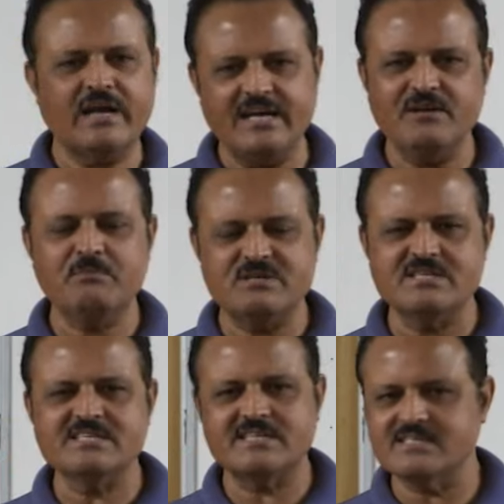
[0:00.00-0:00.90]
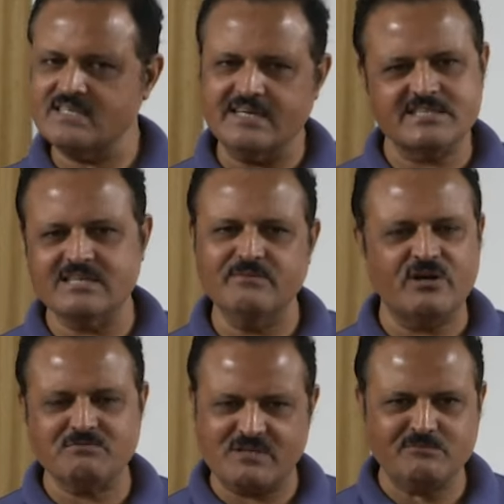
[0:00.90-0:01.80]
any business is the receiver
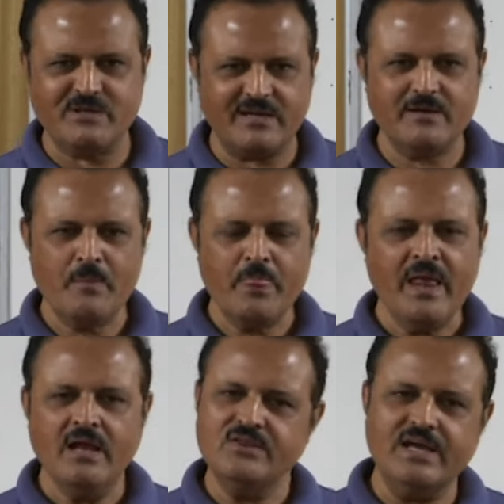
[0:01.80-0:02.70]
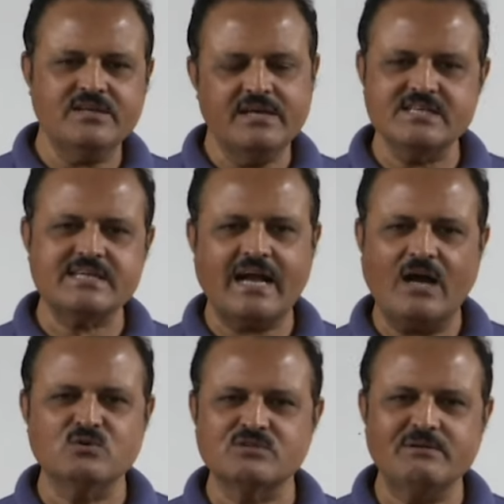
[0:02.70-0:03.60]
of something, then his
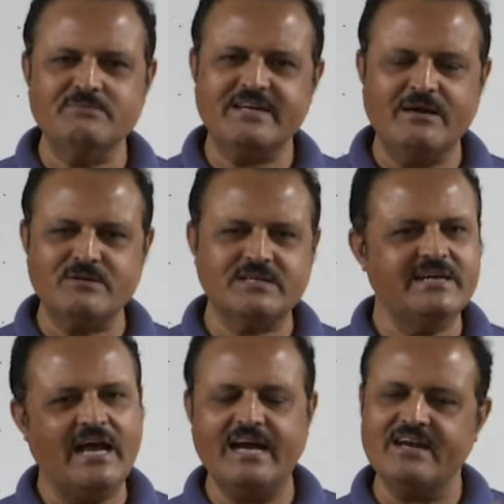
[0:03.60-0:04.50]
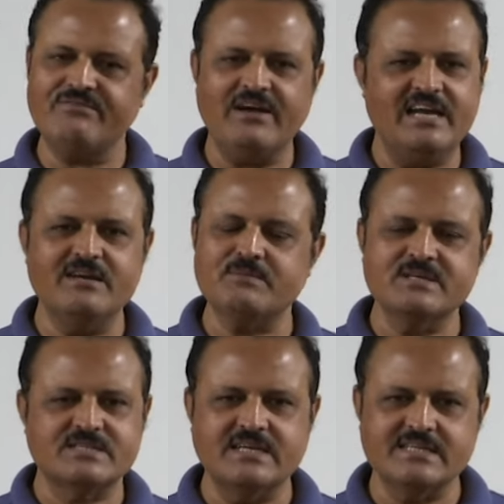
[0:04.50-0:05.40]
accounts will be debited, and if any
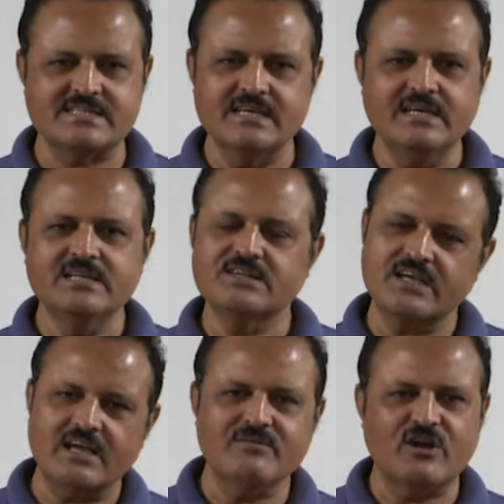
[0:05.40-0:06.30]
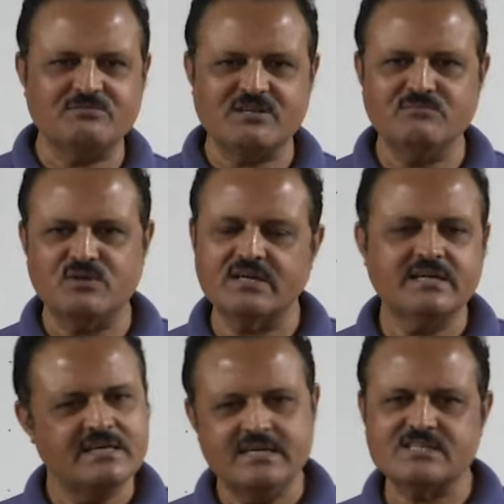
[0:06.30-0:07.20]
person is the giver of something,
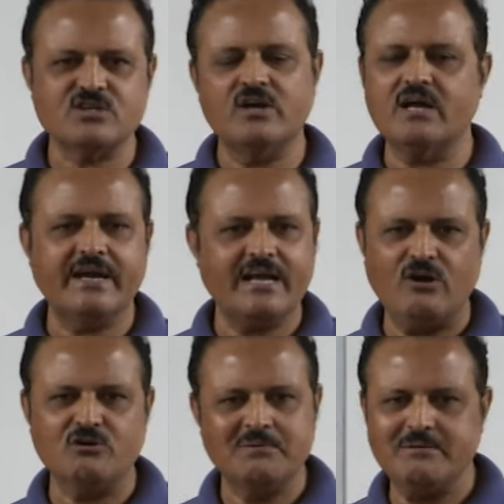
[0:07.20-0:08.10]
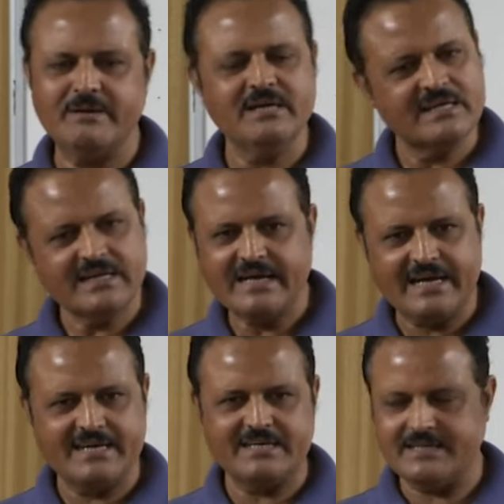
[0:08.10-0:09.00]
his or her account will be
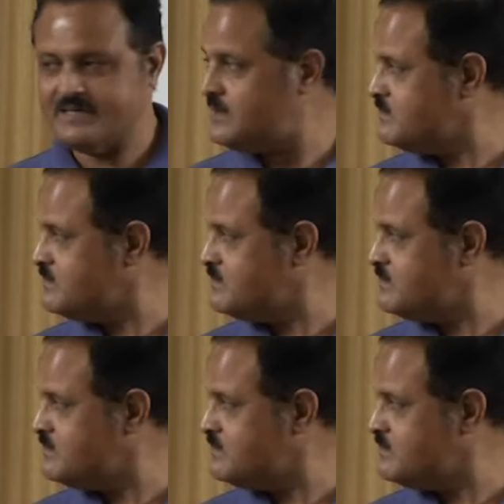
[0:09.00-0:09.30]
credited.